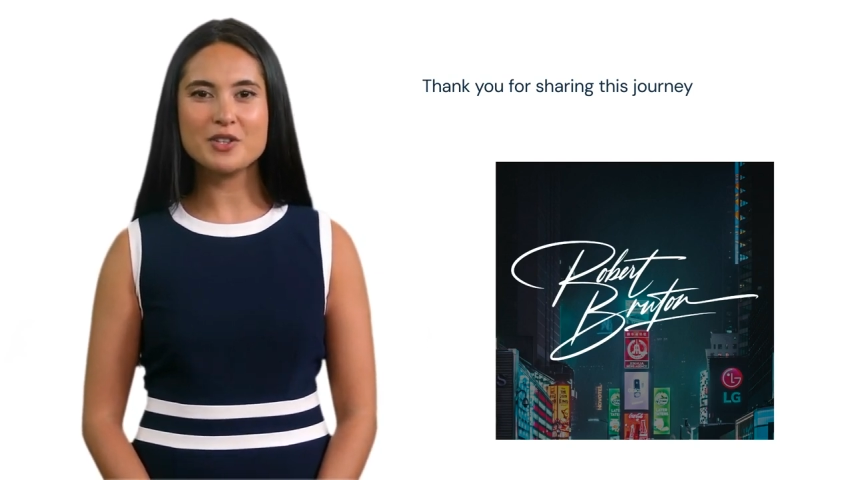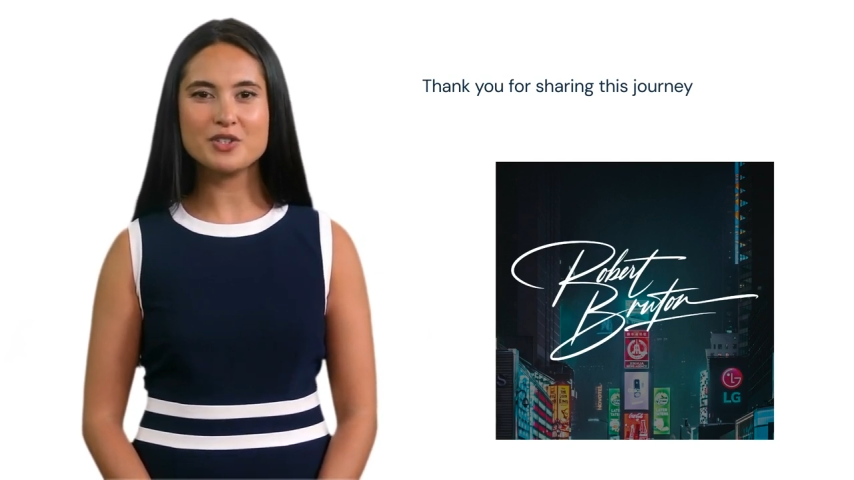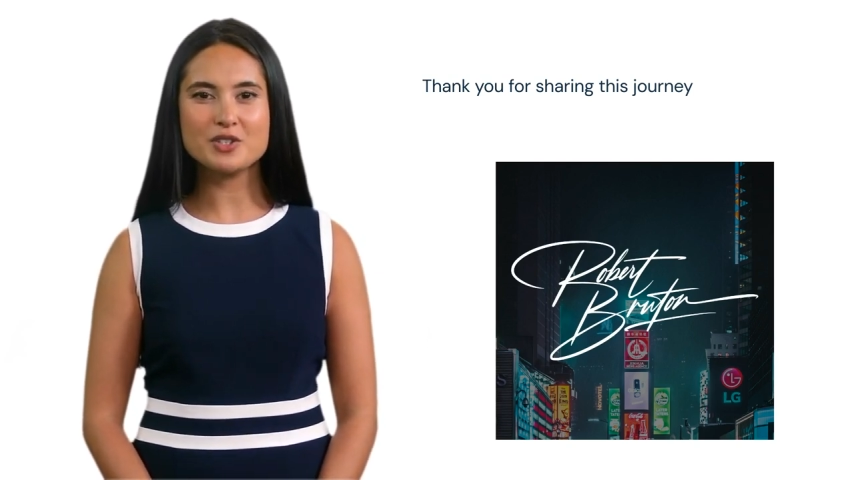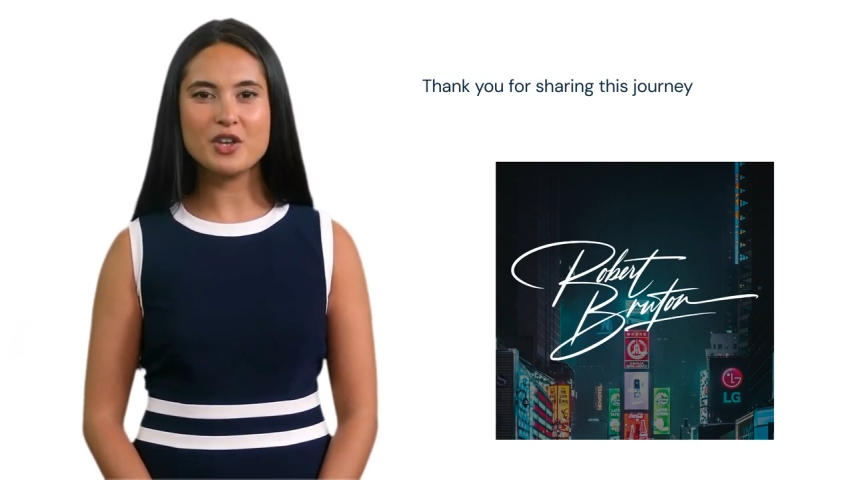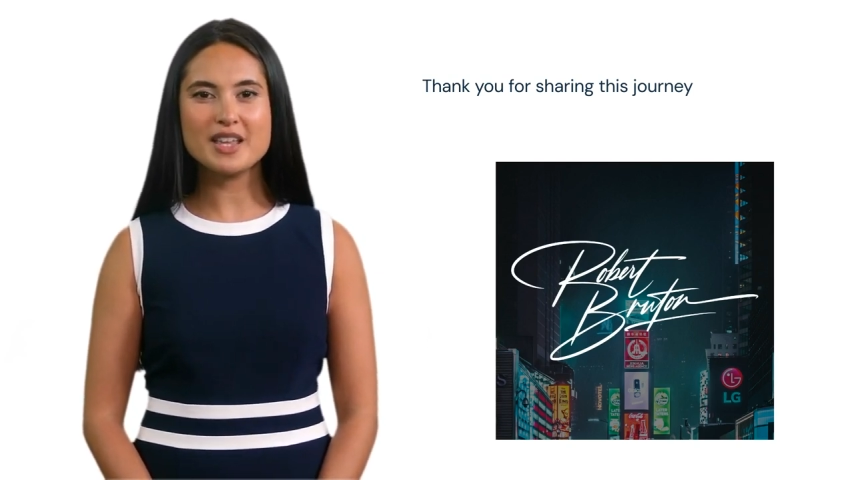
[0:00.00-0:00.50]

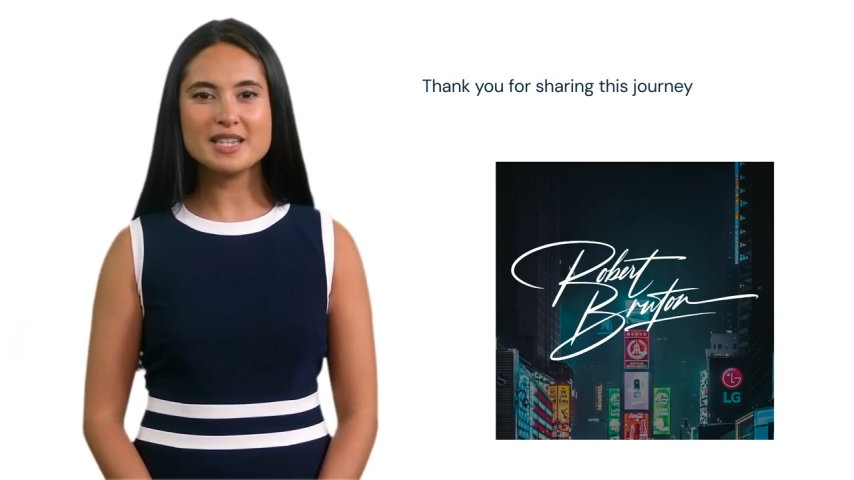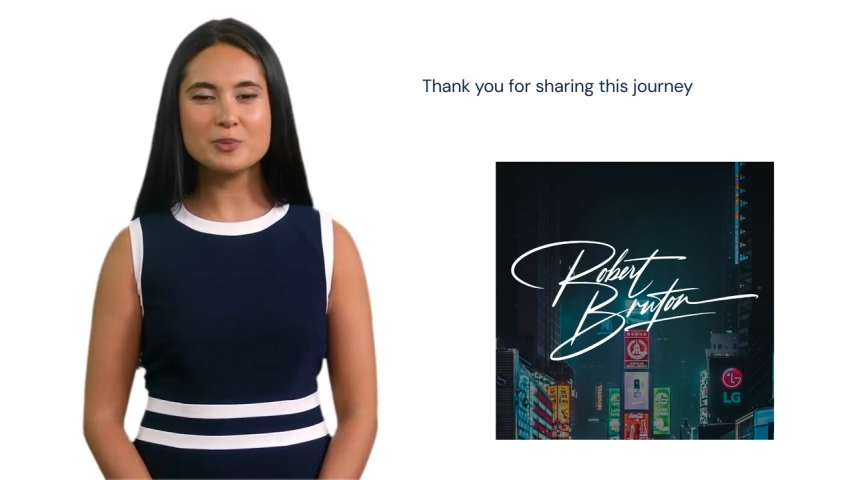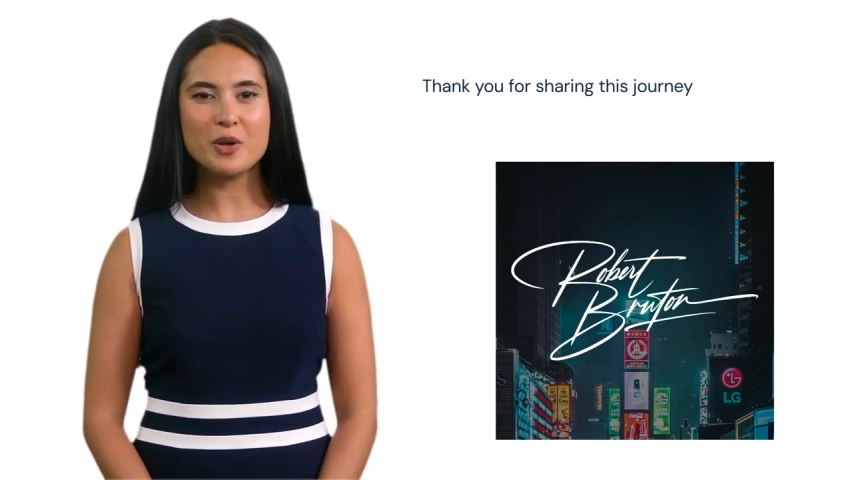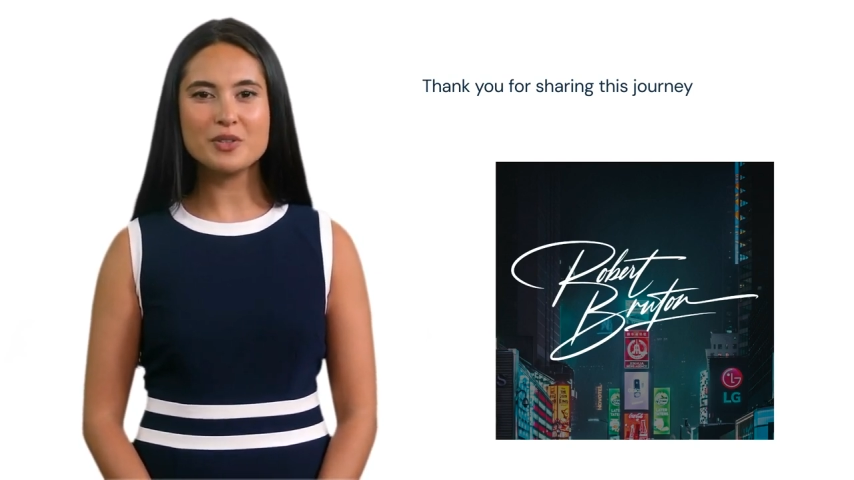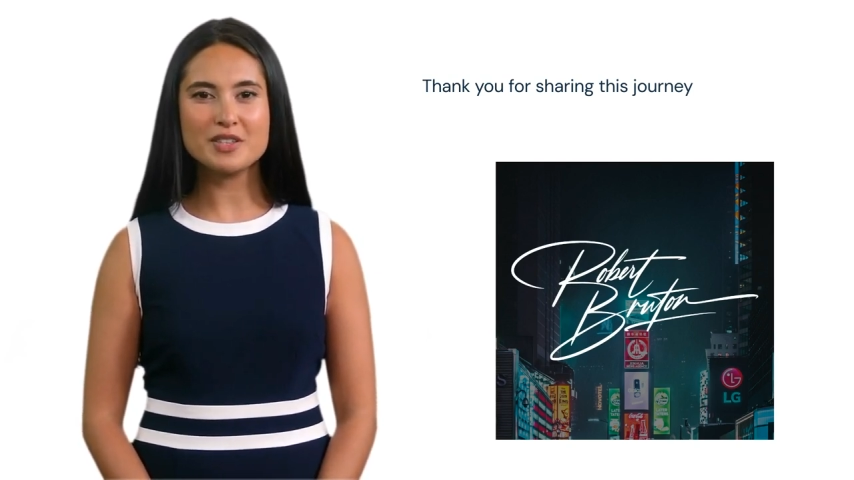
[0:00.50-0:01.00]
our darkest
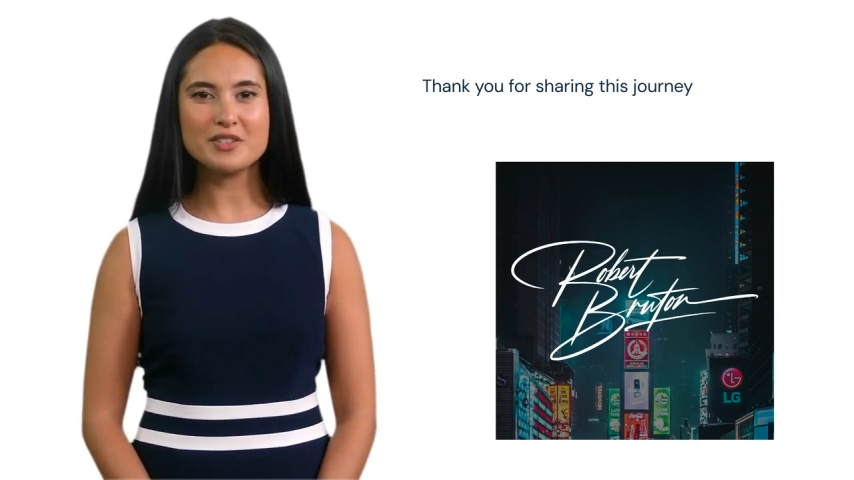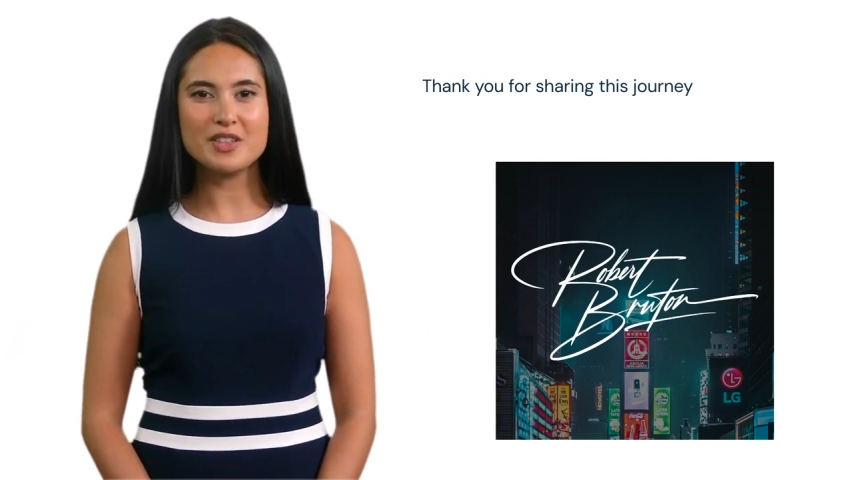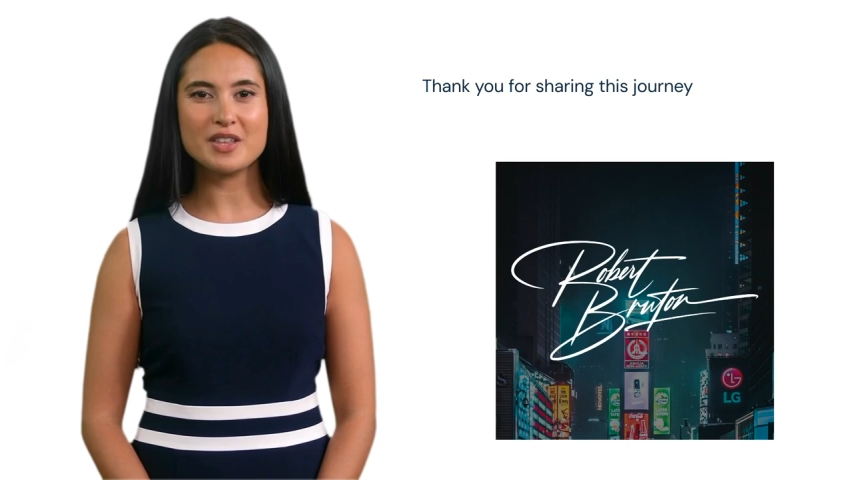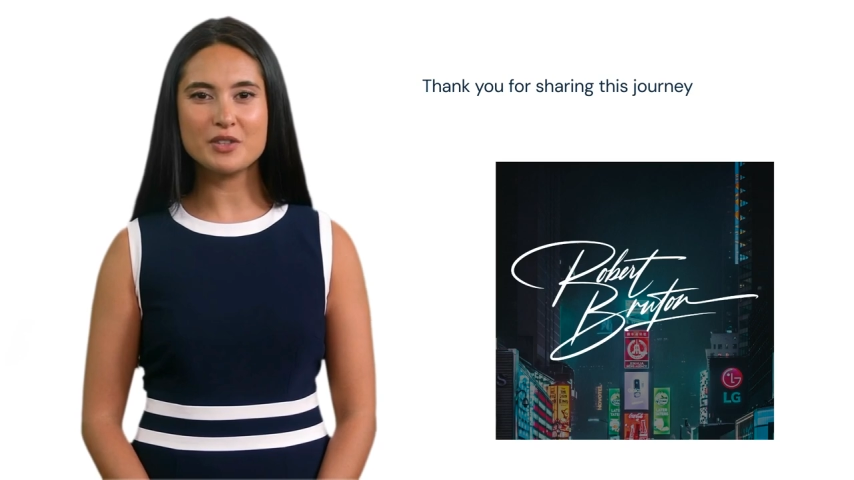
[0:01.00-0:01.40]
moments,